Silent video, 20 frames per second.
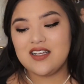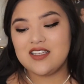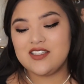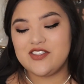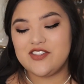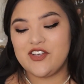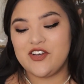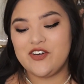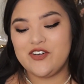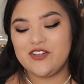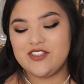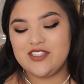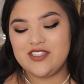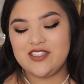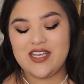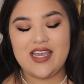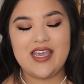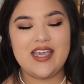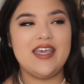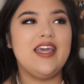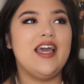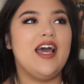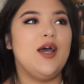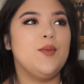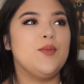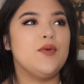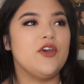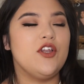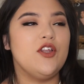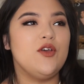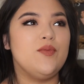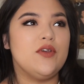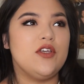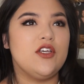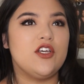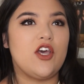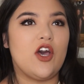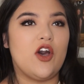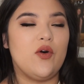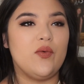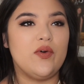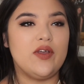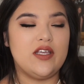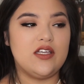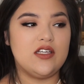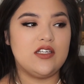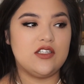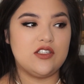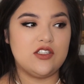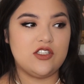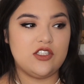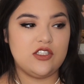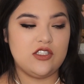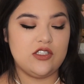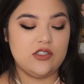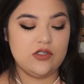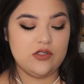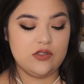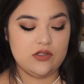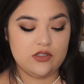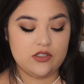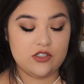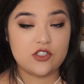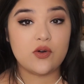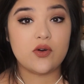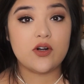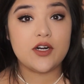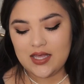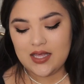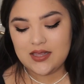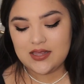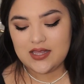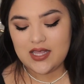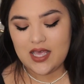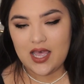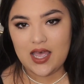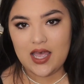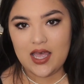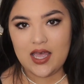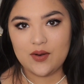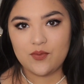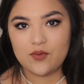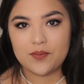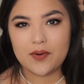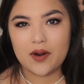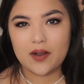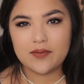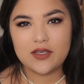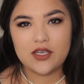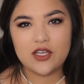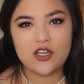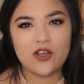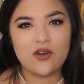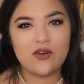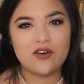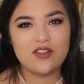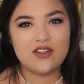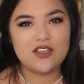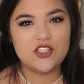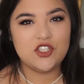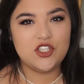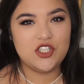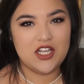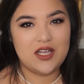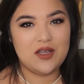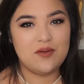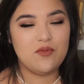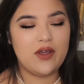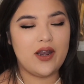So today I'm gonna be going to the store and then we're probably gonna go to the gym,